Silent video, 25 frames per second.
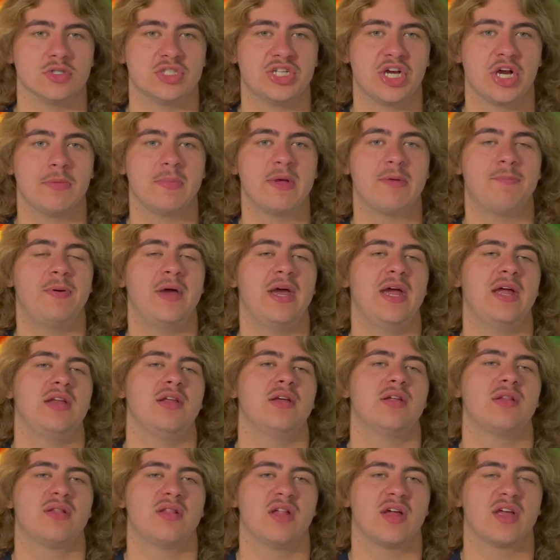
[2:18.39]
Jeremy
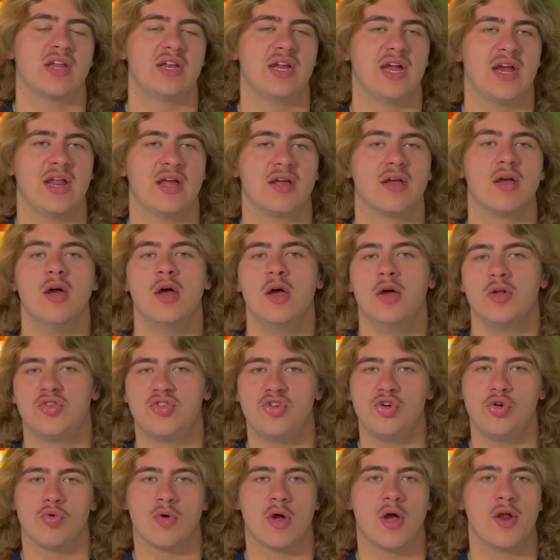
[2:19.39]
Pena, second inning,
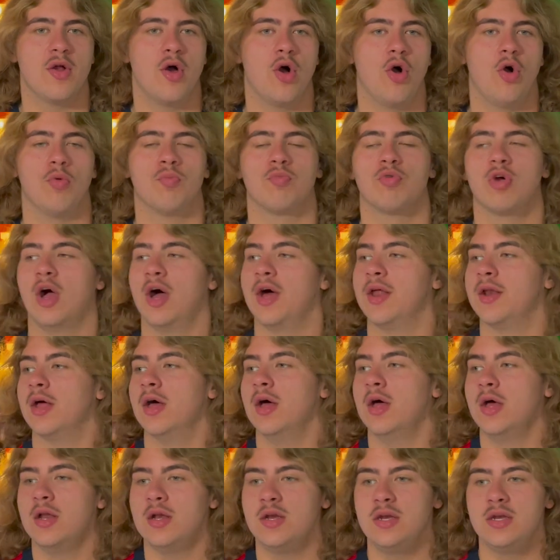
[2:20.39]
two run home run.
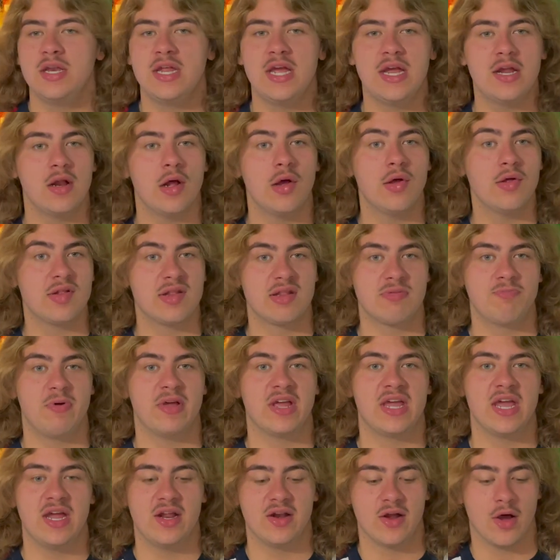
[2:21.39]
Nito
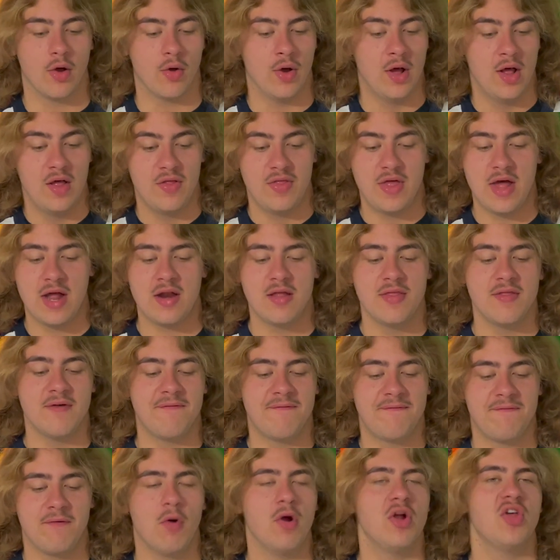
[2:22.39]
Spagito. Then in the
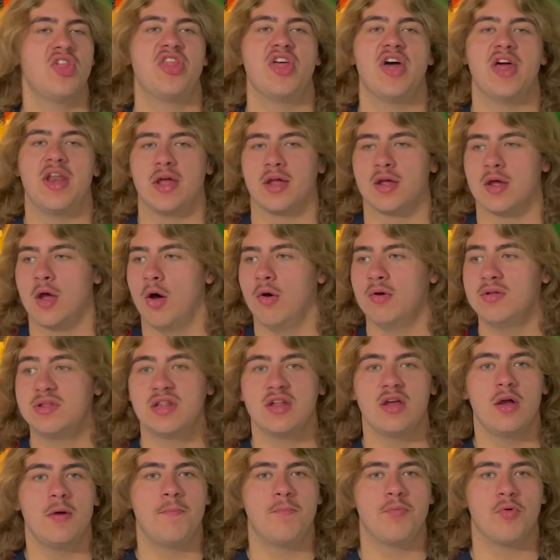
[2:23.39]
fourth inning, Jose
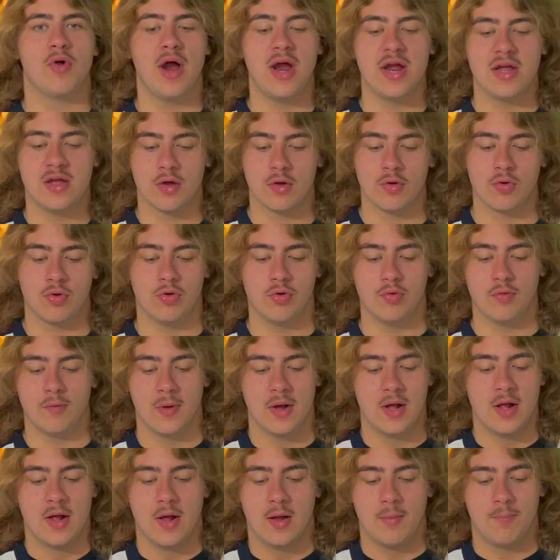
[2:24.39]
Abreu, who,
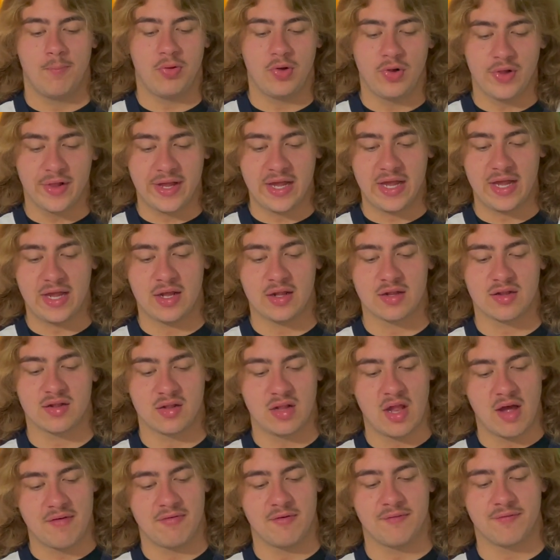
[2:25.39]
please,
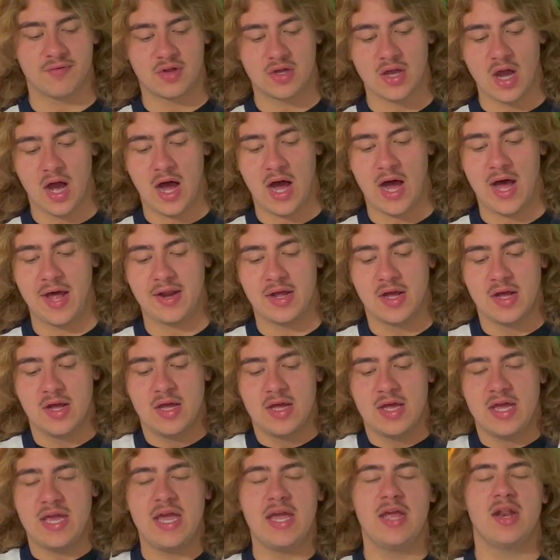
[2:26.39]
love of God,
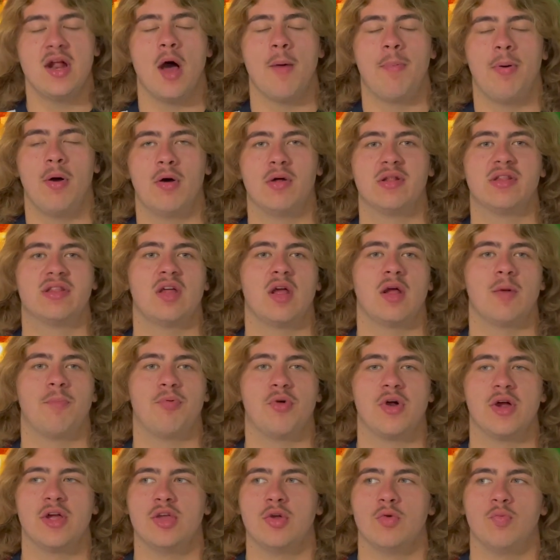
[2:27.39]
heat up Jose
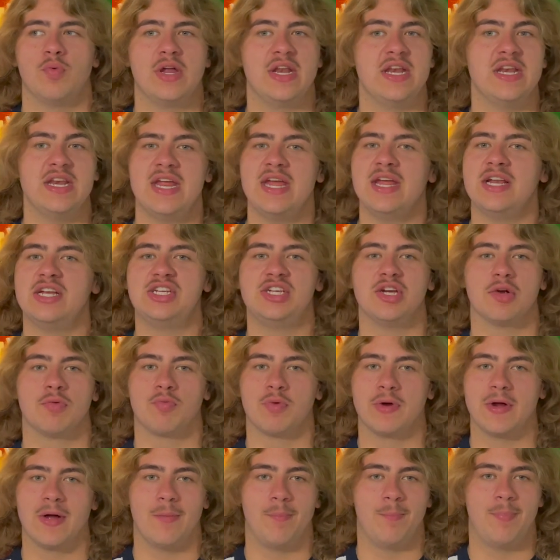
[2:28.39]
Abreu. We need you
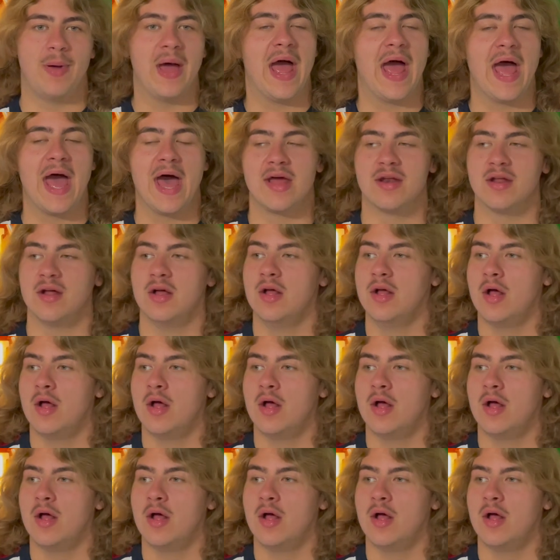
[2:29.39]
real bad.